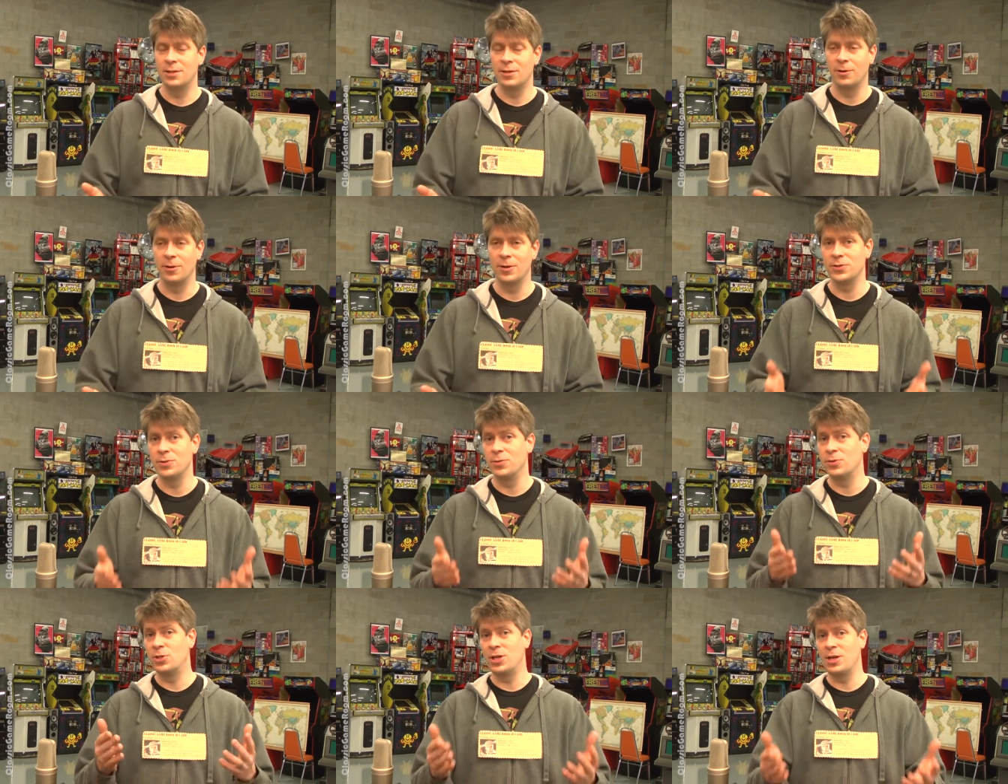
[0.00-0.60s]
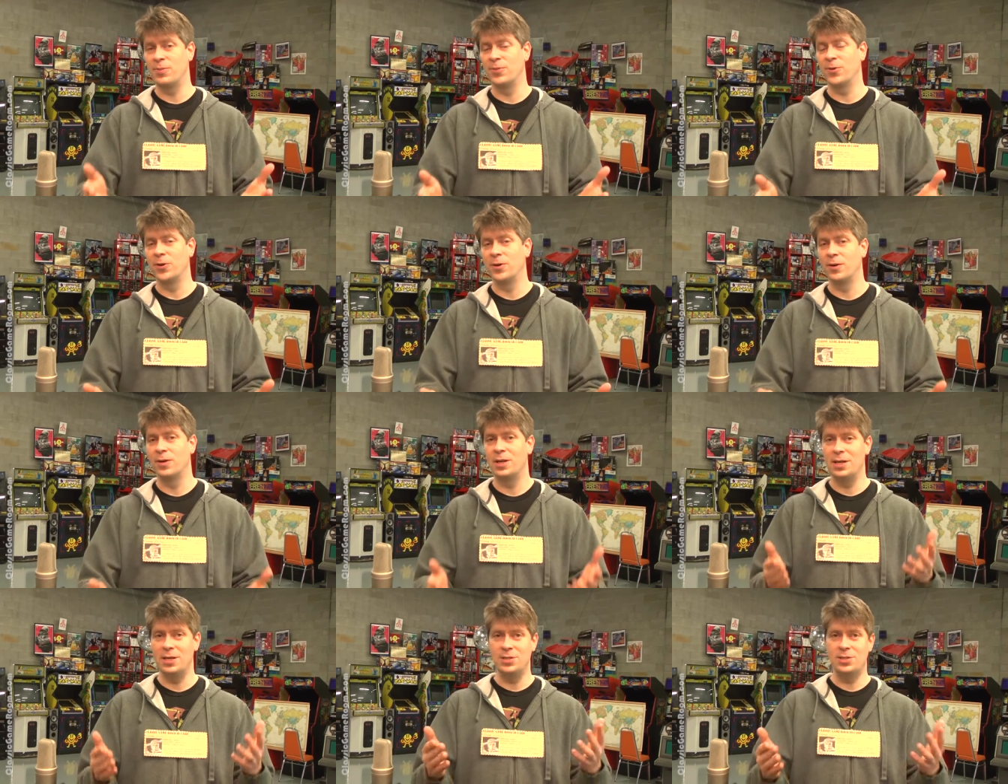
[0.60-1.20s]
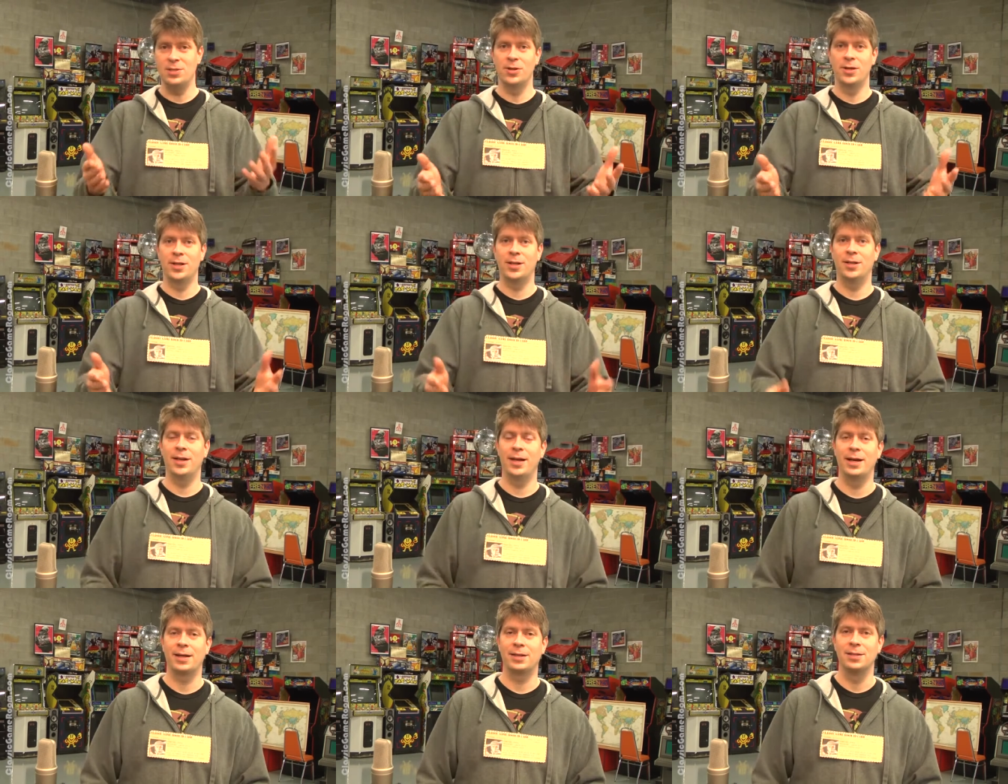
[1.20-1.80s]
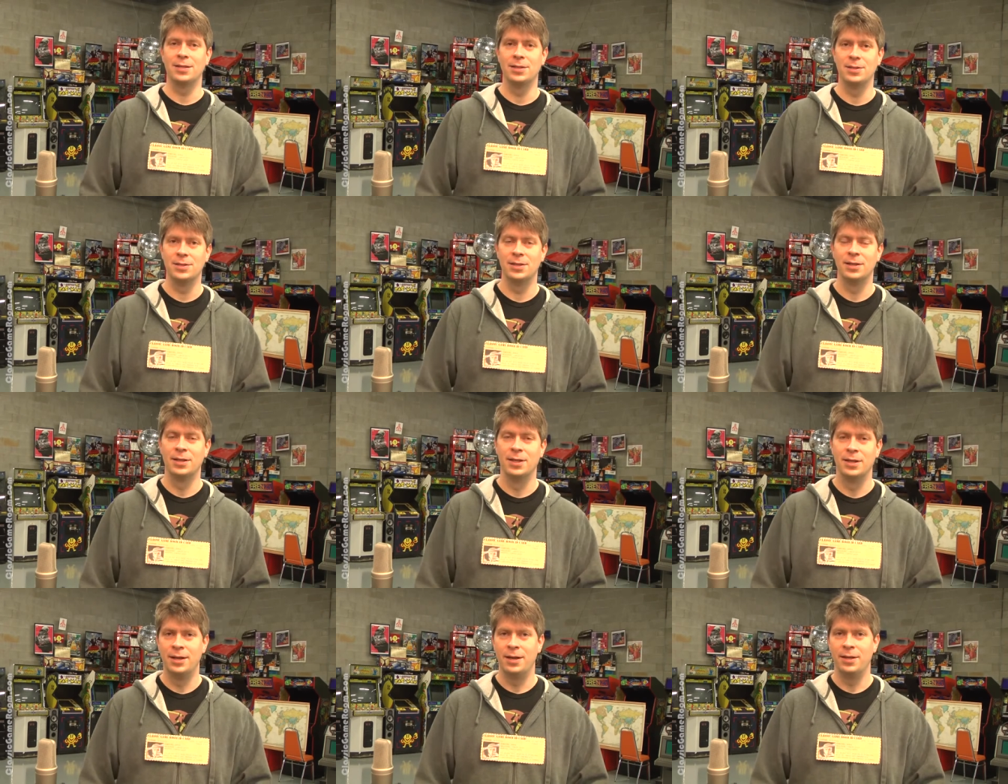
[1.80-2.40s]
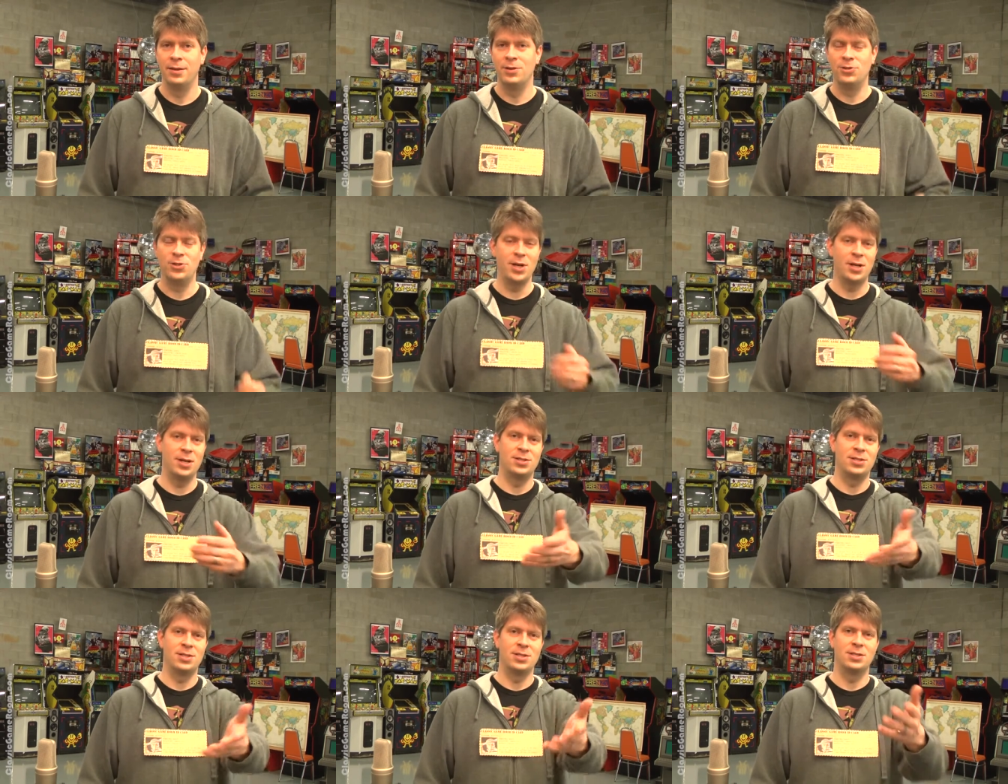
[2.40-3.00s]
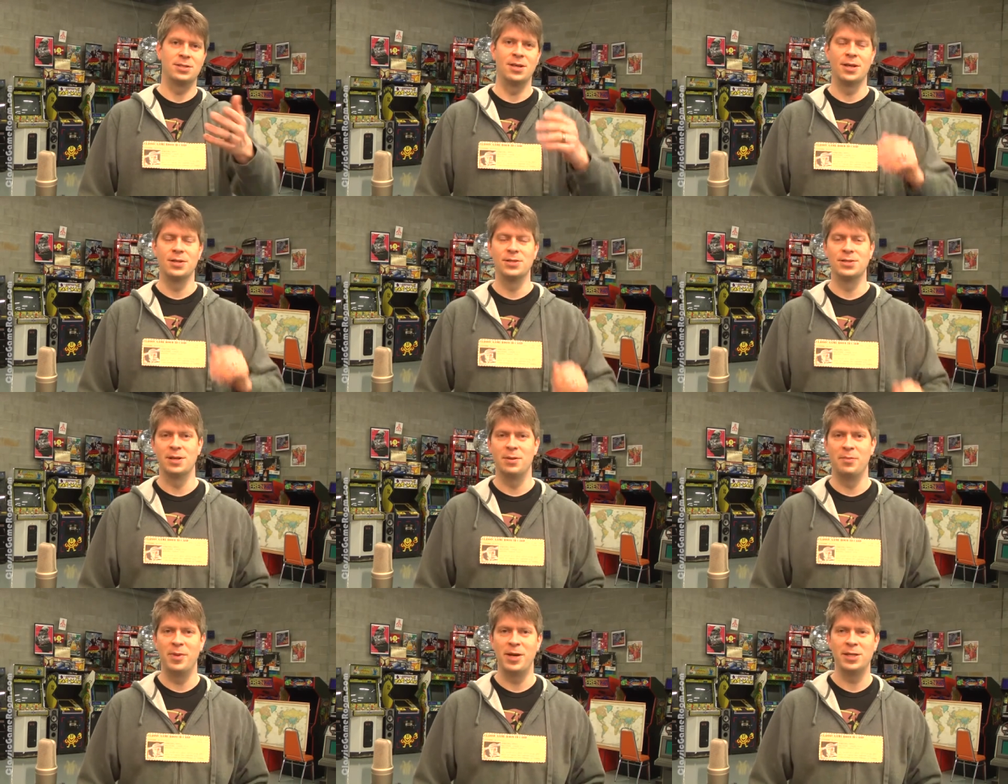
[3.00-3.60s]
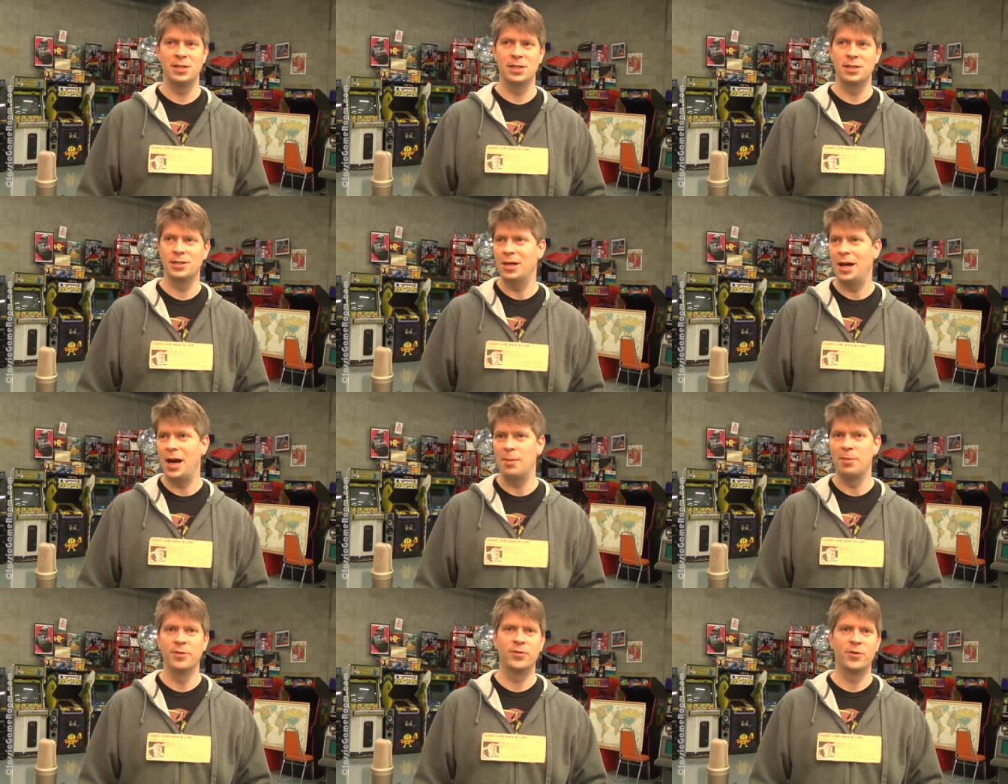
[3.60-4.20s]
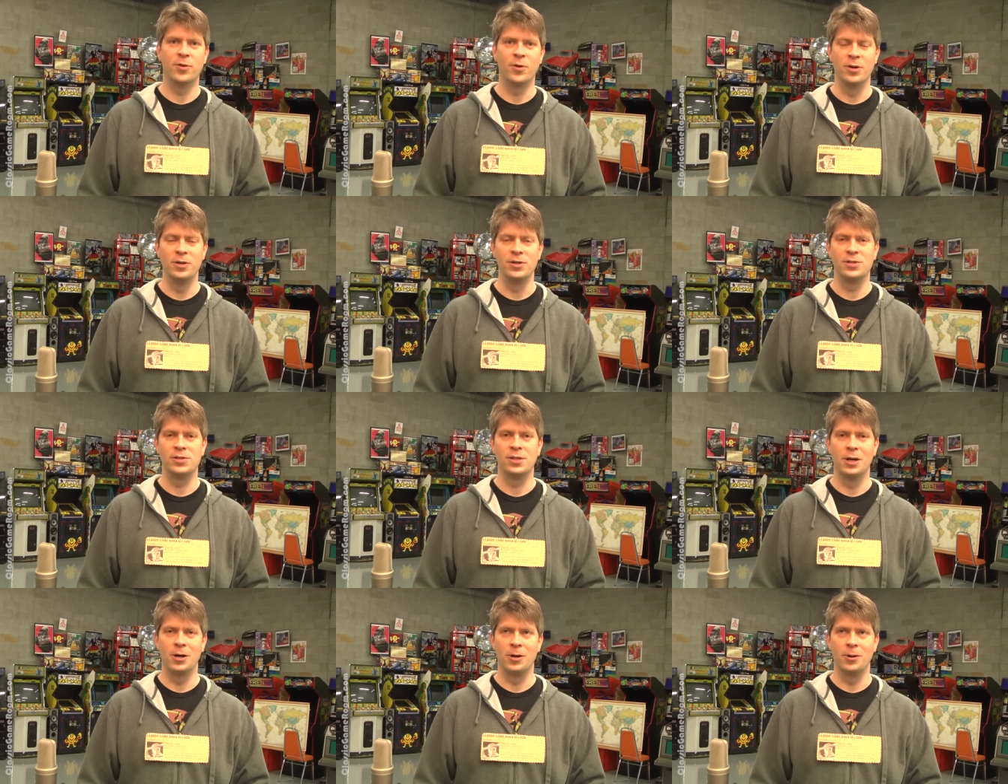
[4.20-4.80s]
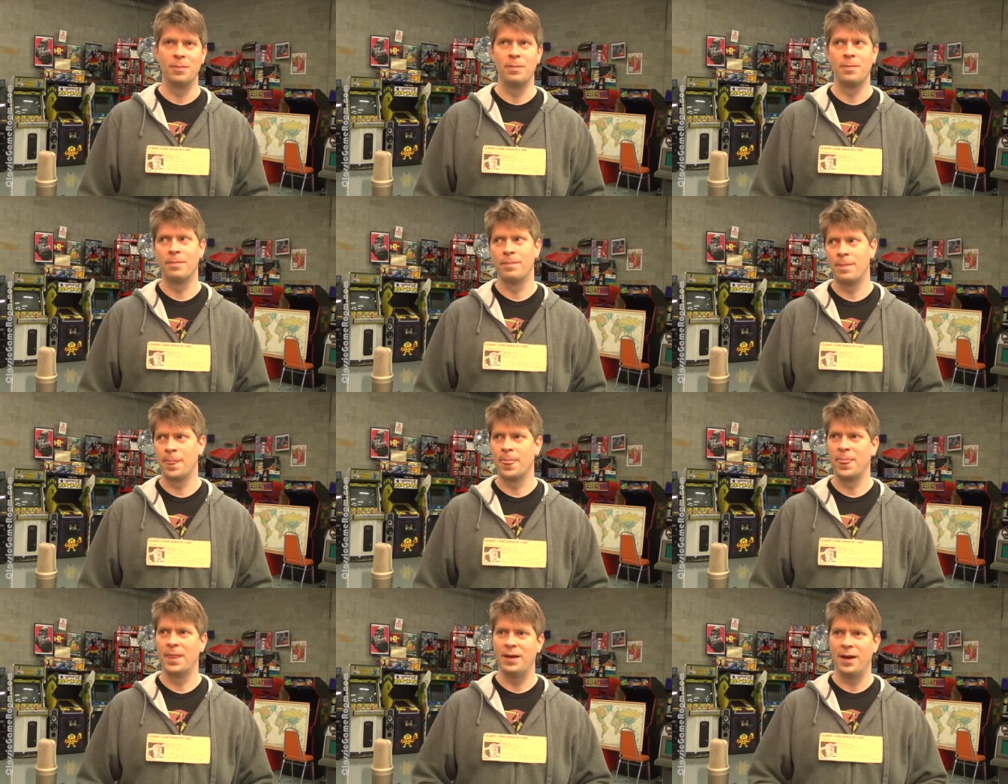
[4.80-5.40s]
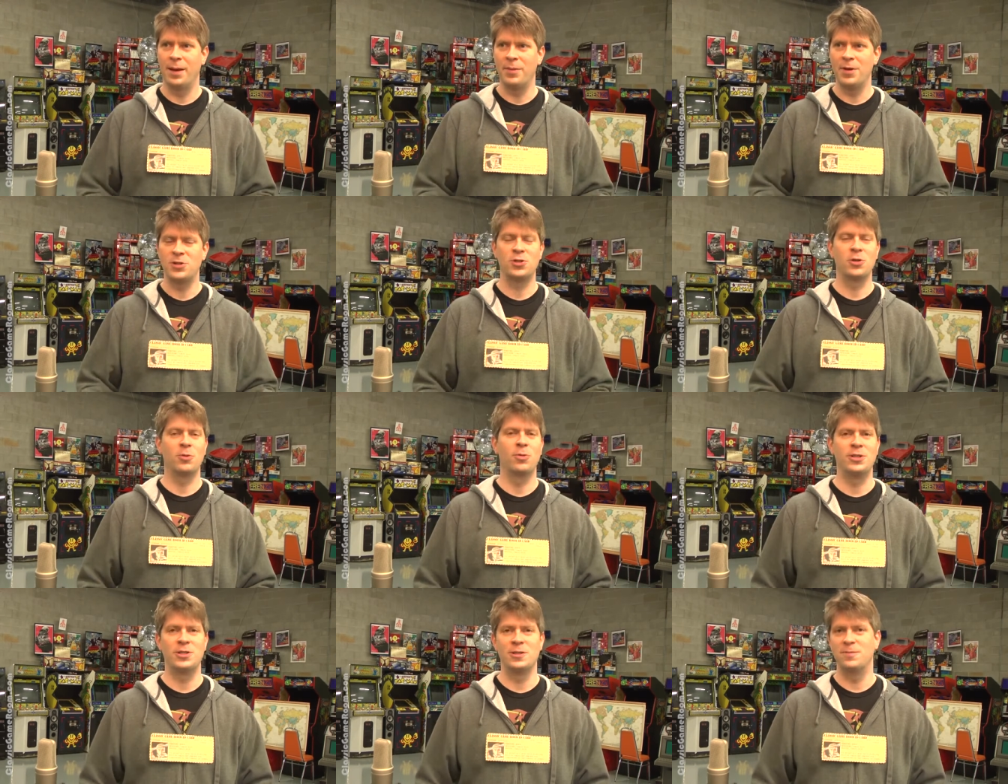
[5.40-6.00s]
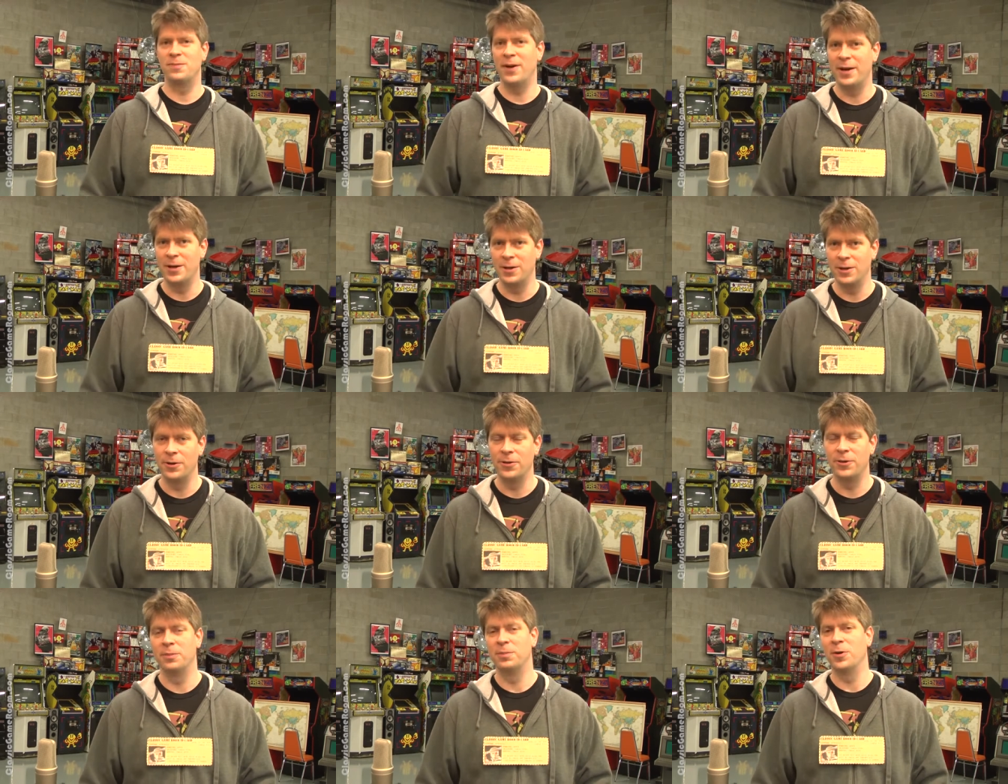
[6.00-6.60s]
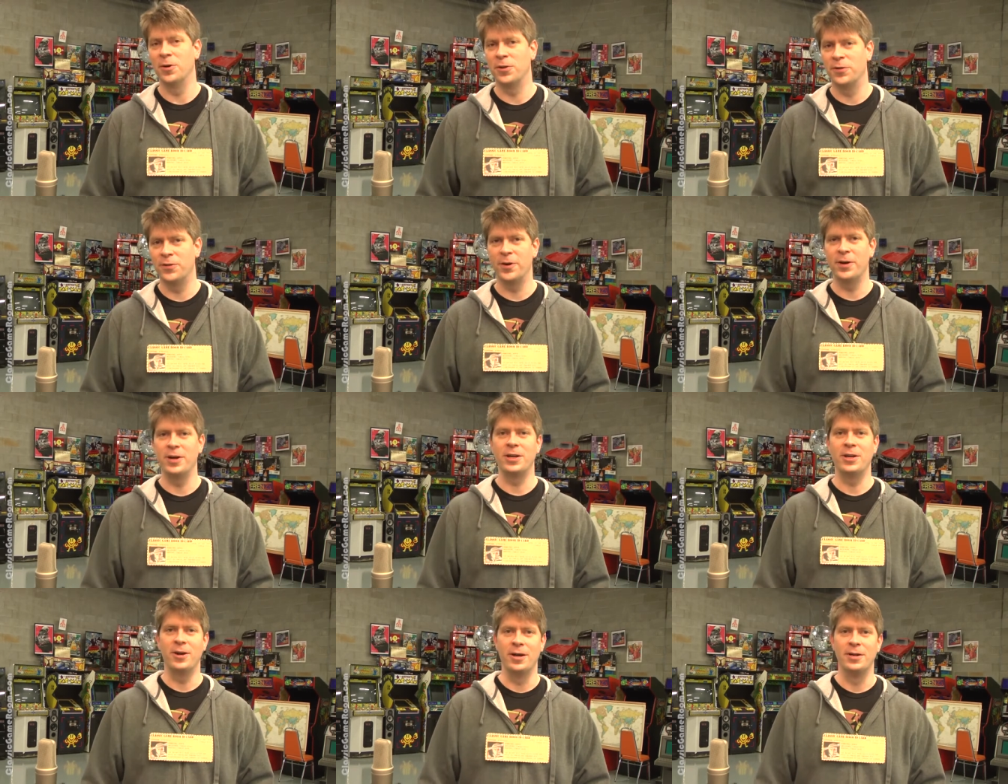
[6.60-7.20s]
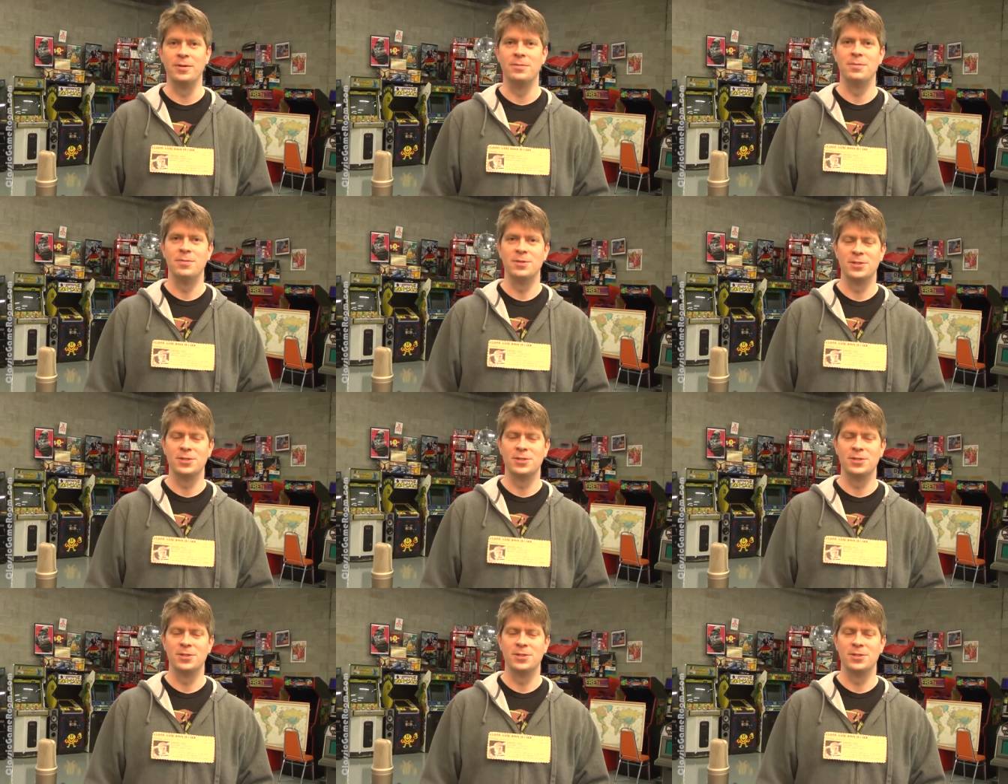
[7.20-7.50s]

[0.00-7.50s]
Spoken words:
They're also cheaper, easier to collect, and the Genesis does an amazing job, of course. So I'm not sure which is better. They're both very good.